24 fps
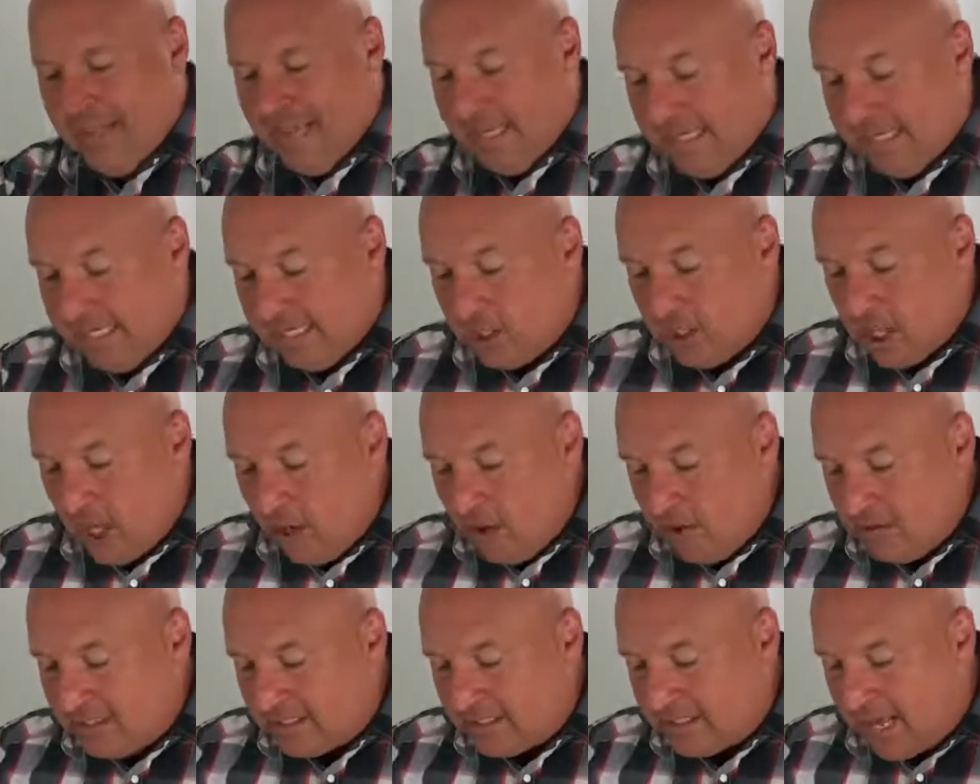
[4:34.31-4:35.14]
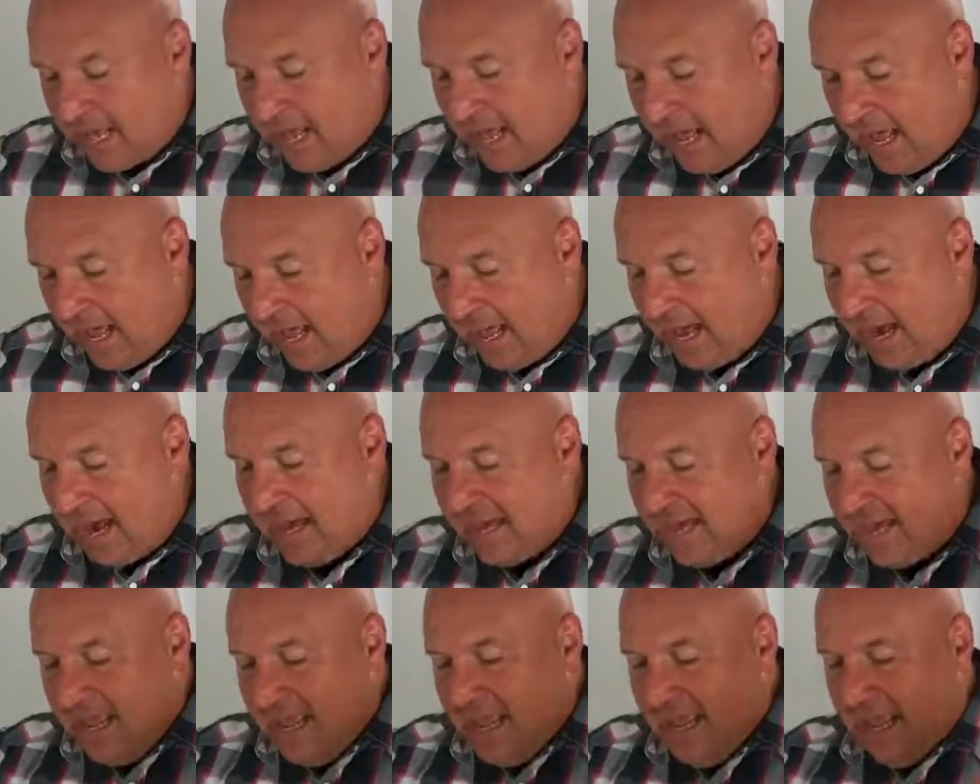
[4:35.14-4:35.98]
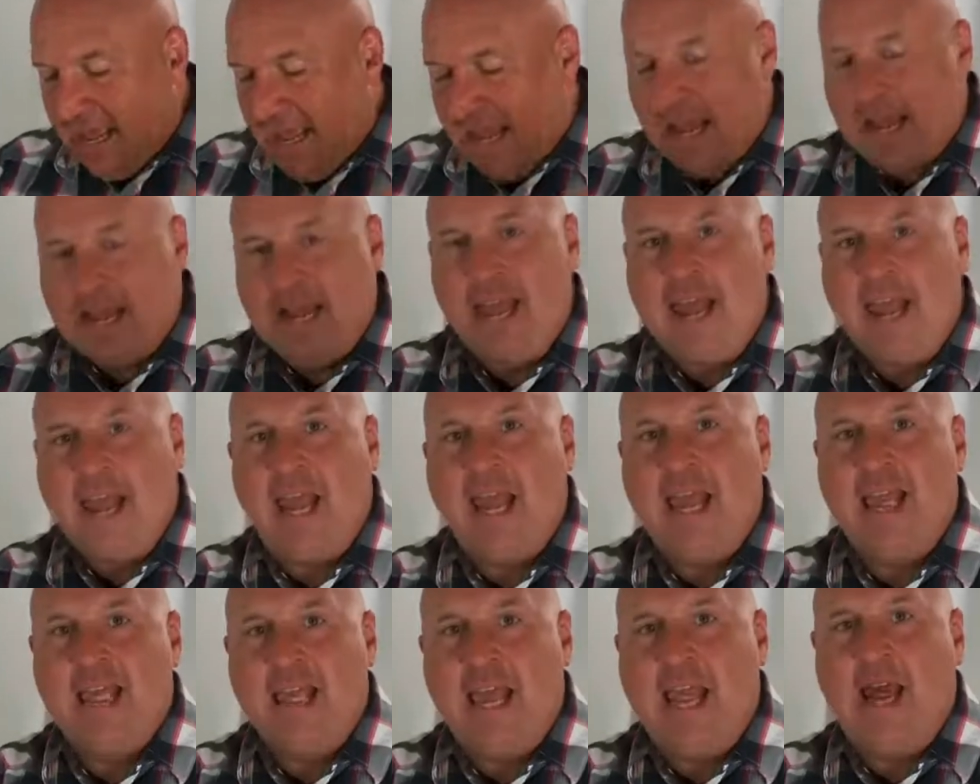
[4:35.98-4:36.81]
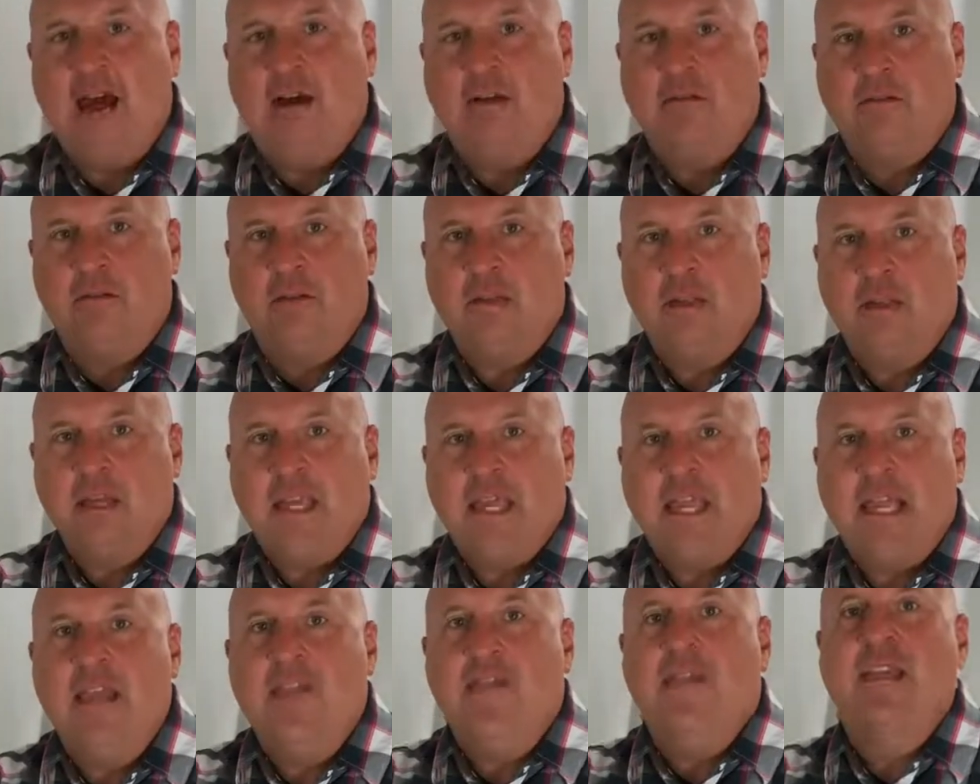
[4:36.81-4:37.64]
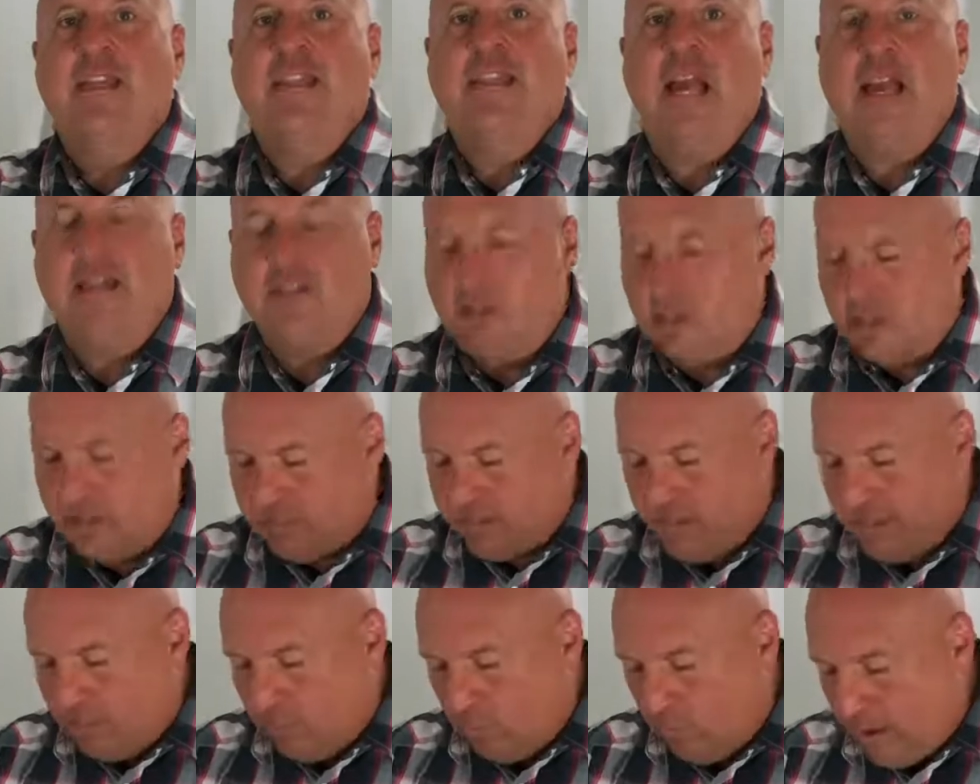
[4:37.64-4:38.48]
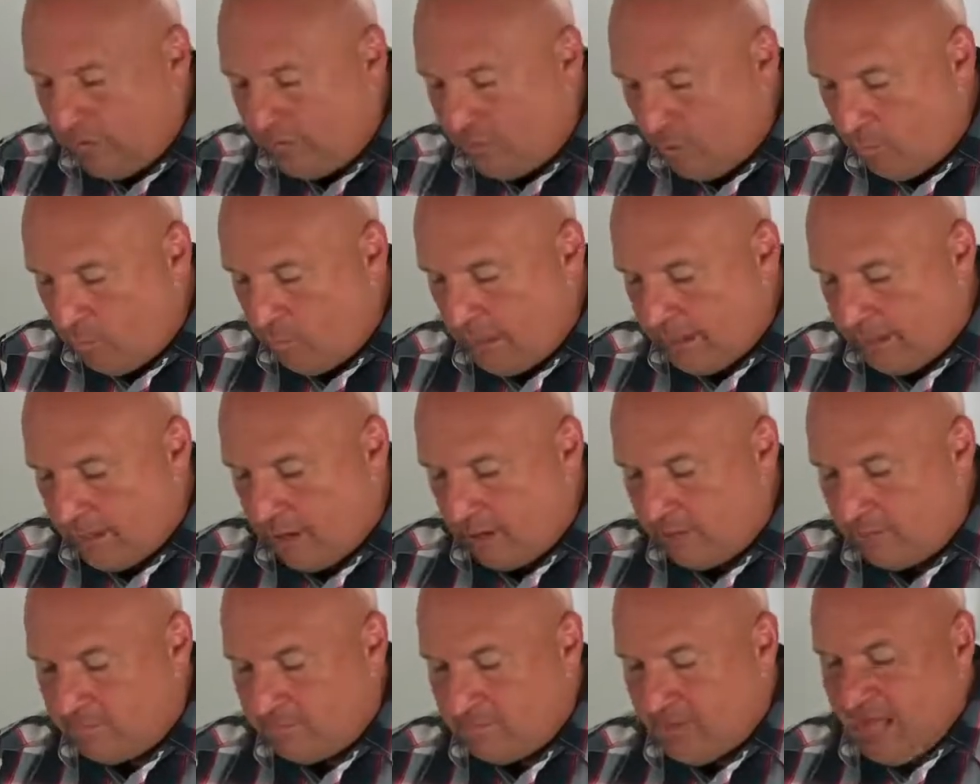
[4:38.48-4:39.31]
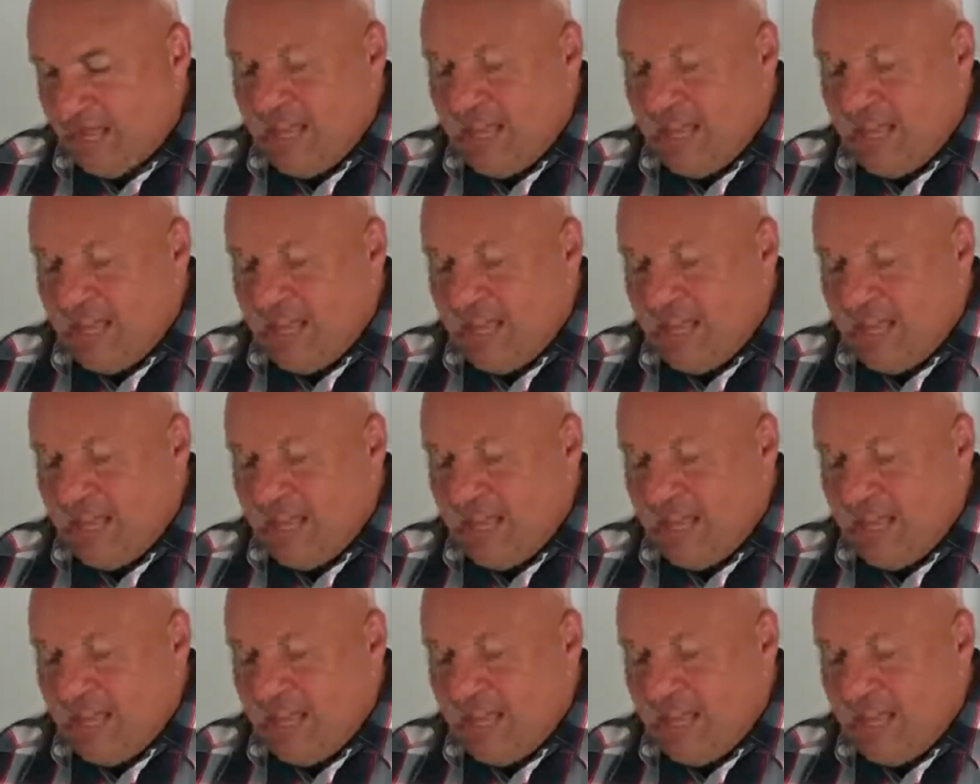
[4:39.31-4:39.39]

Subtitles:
He goes to hide and hang out in the desert and then with a widow.